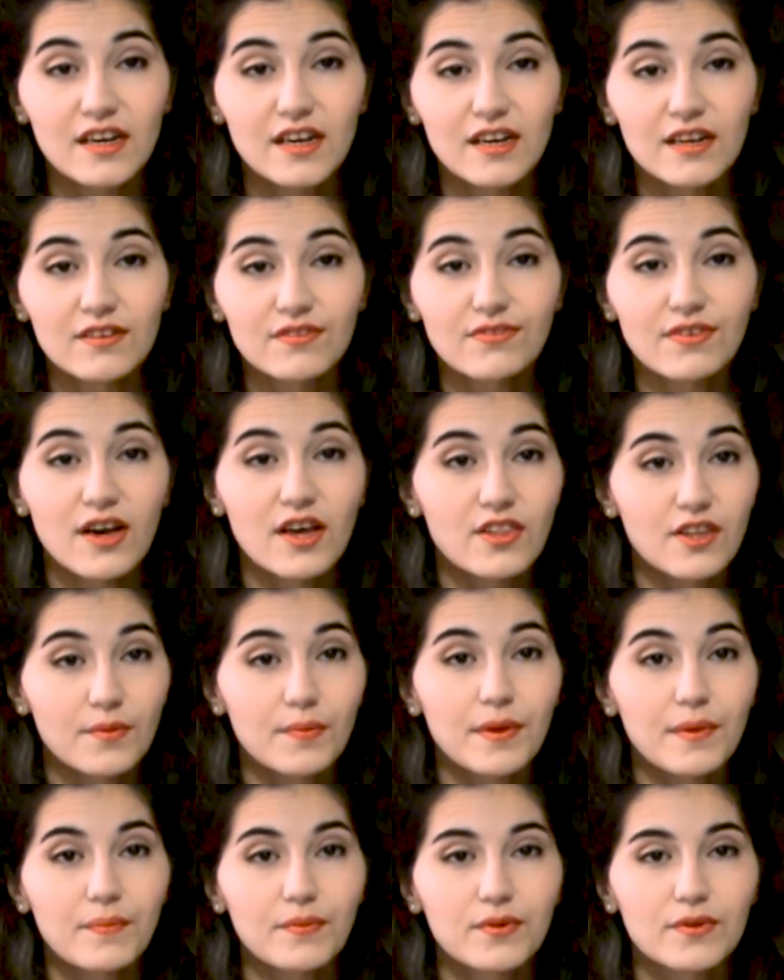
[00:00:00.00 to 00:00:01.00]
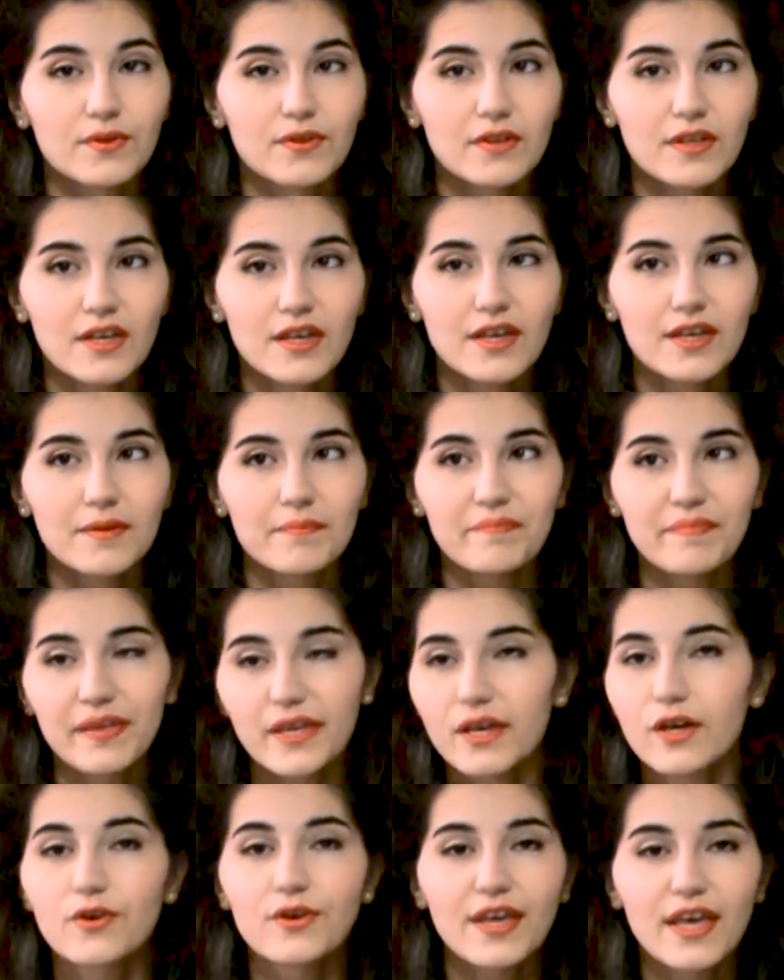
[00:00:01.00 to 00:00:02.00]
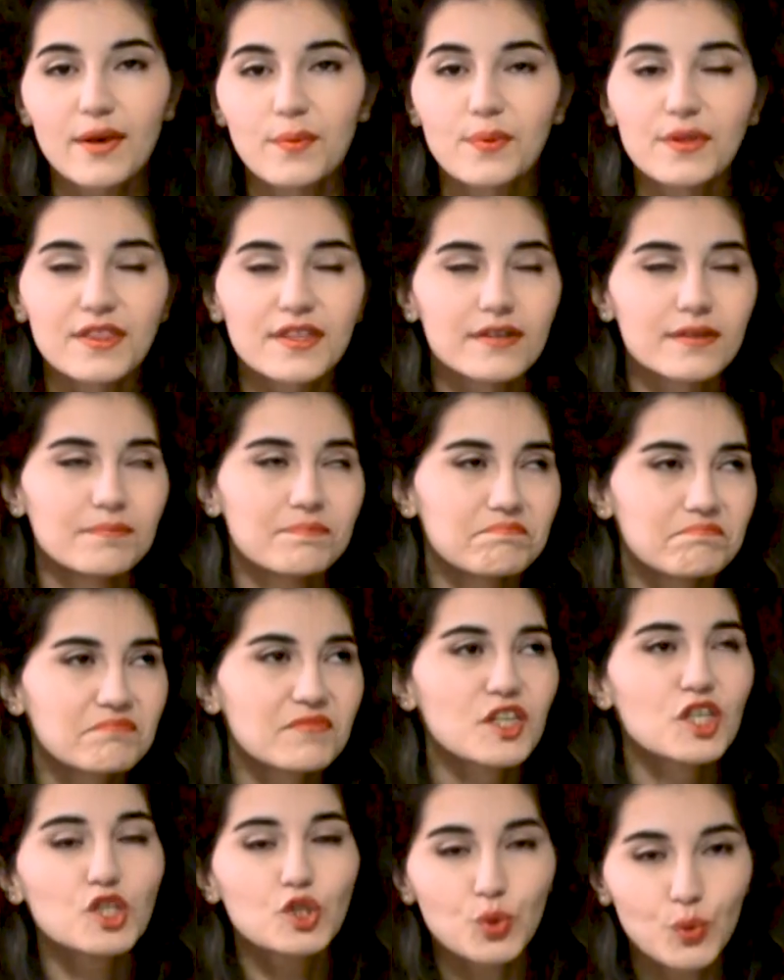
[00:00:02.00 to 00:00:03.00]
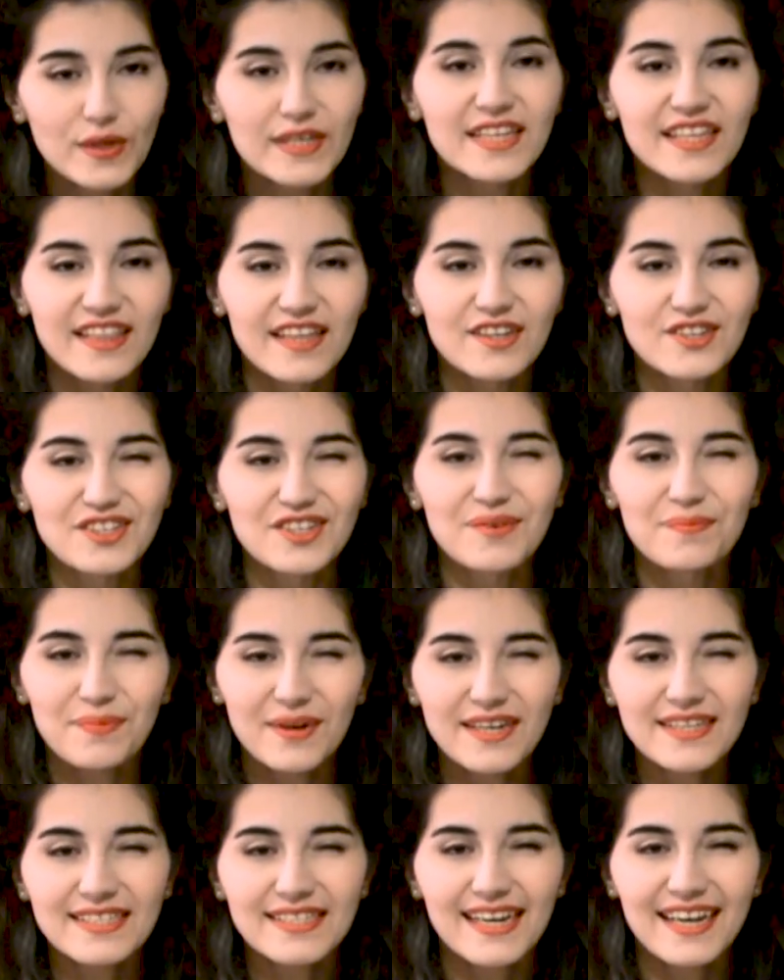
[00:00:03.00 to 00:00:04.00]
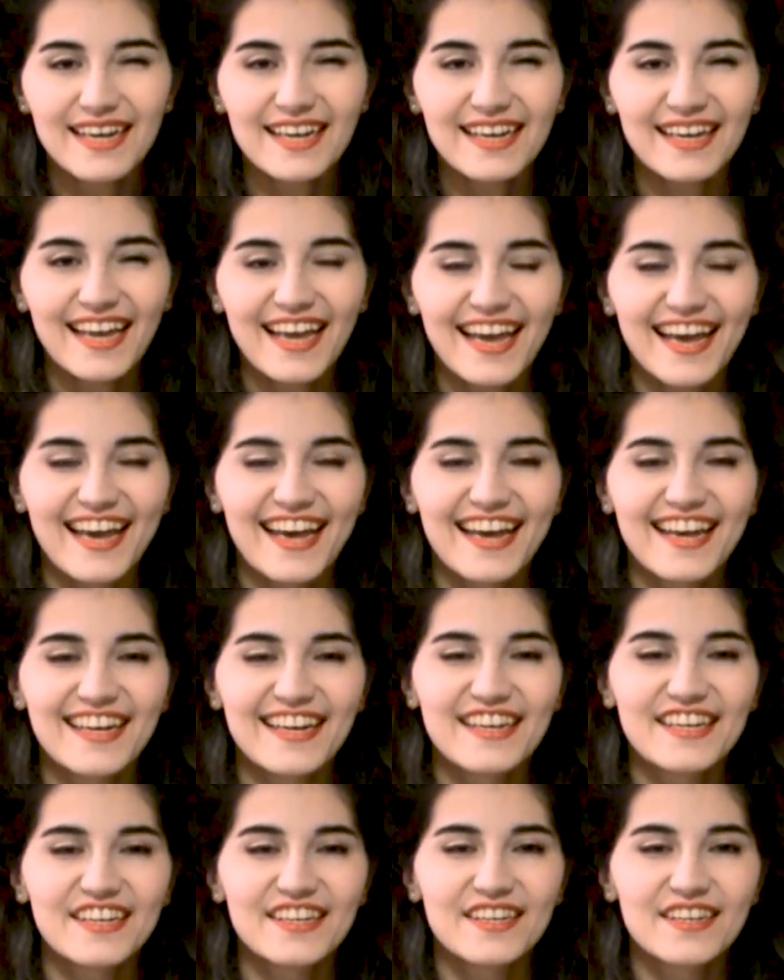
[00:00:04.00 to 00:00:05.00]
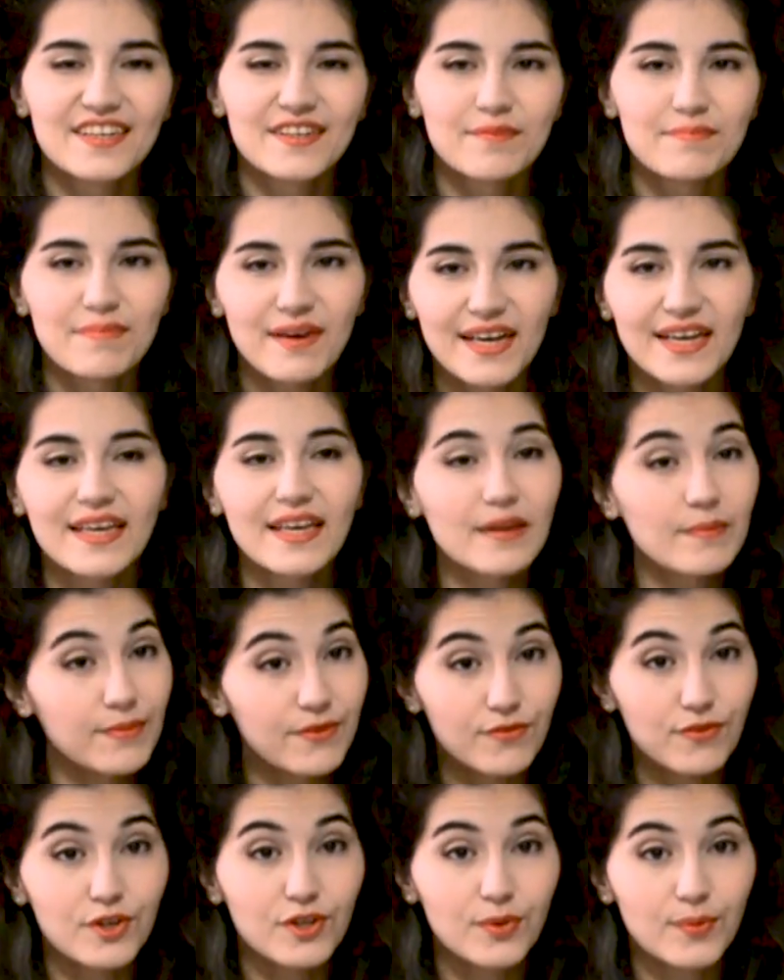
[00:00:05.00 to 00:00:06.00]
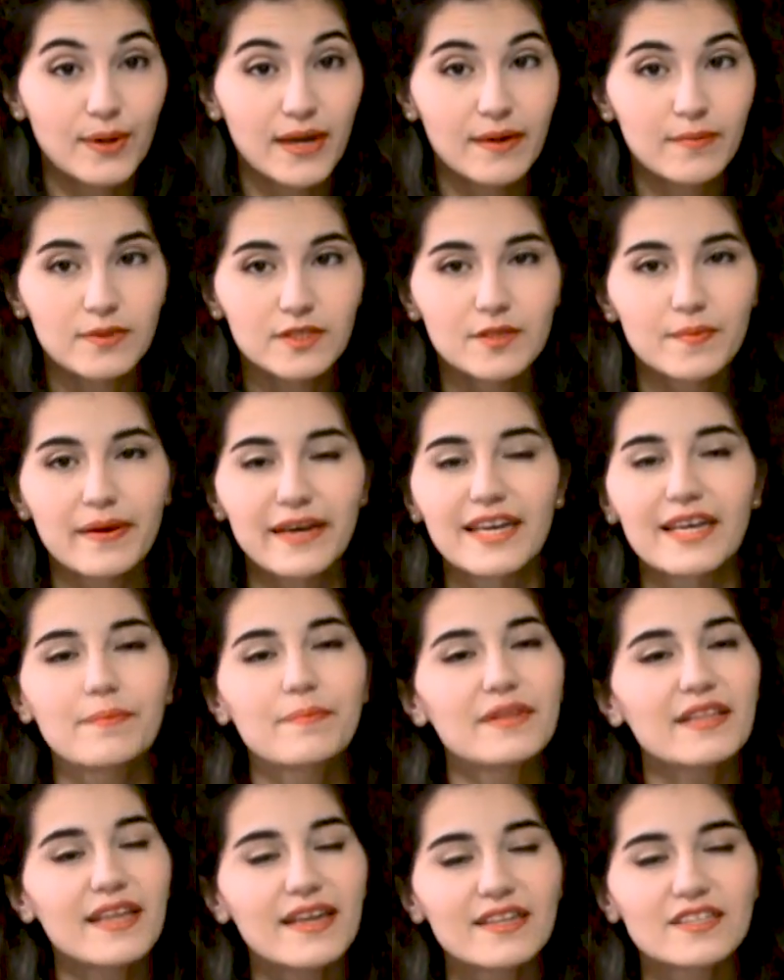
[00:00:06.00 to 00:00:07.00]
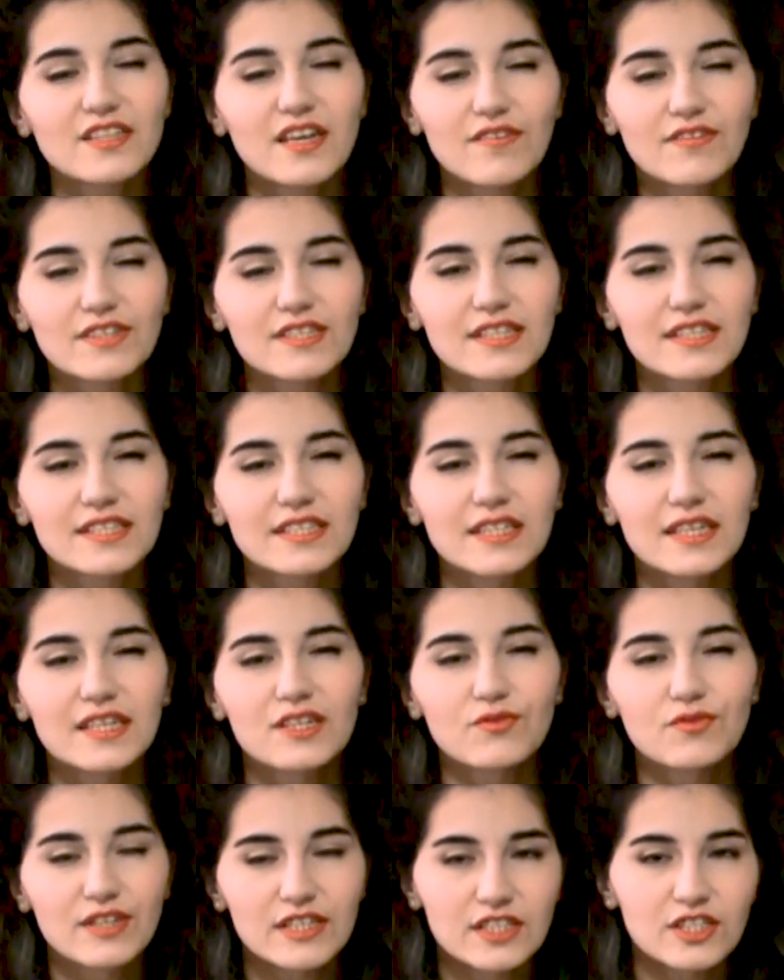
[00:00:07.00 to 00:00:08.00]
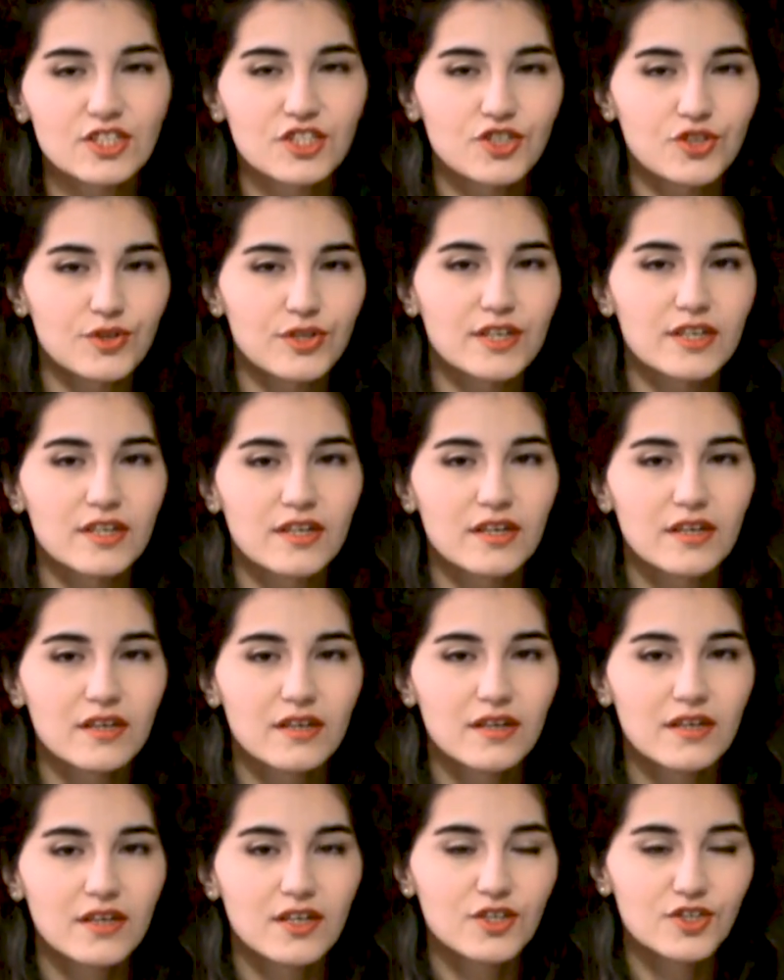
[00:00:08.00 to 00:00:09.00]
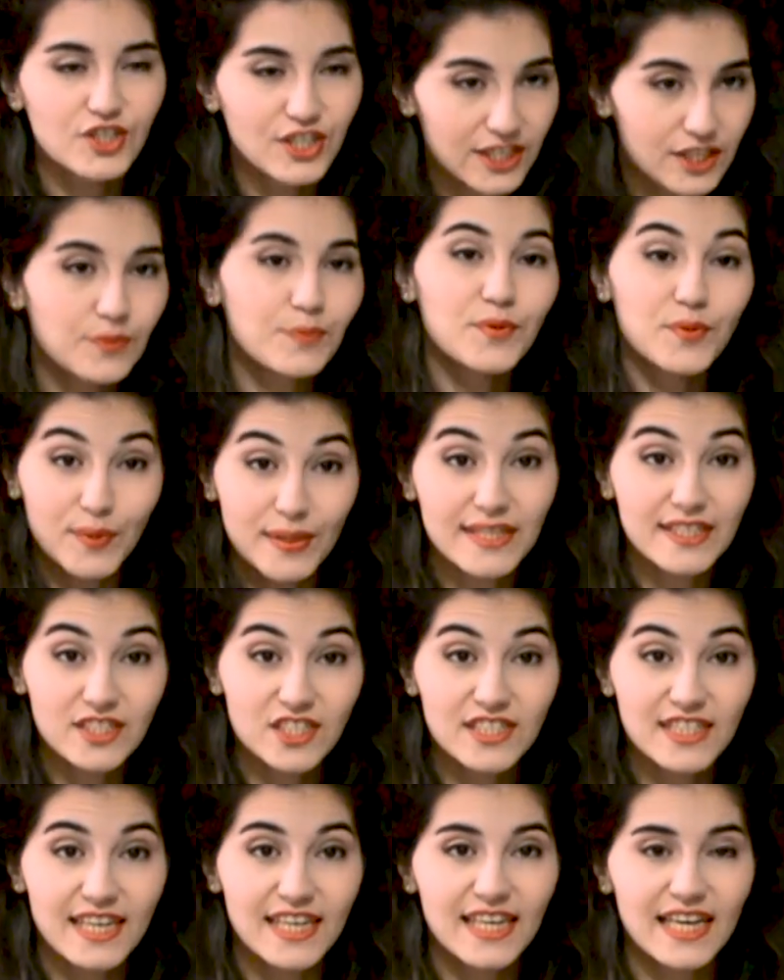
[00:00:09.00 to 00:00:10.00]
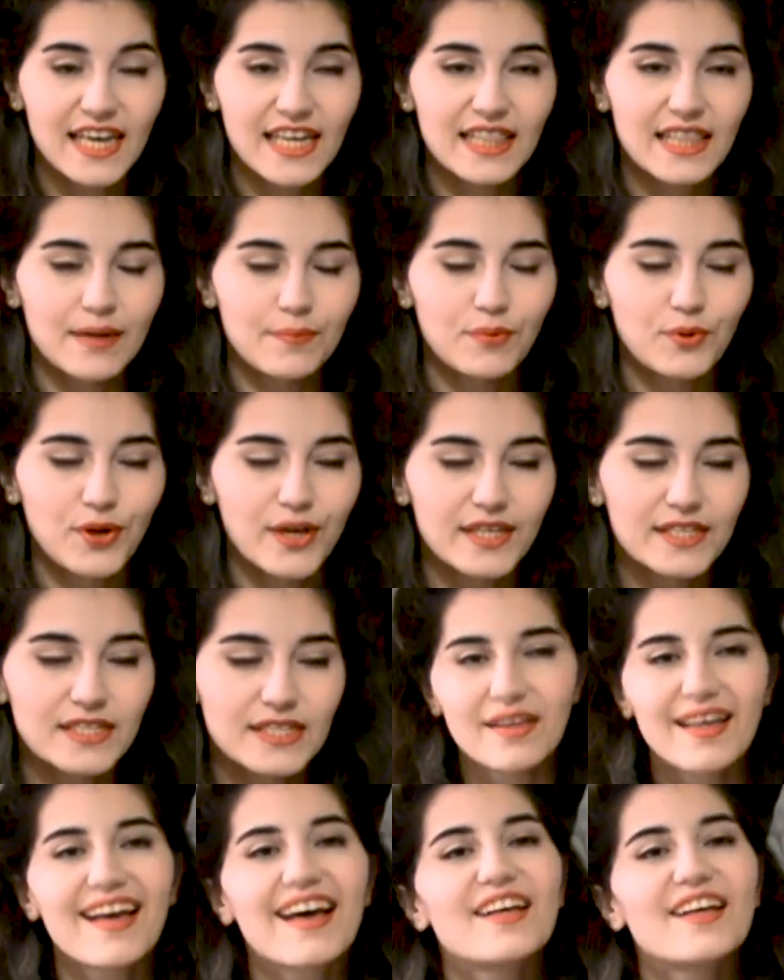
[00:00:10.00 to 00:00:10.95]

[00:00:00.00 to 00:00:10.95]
of other people being okay with the 20,000 price tag and buying it before you were able to buy it. But that is obviously a risk you need to be willing to take at that point.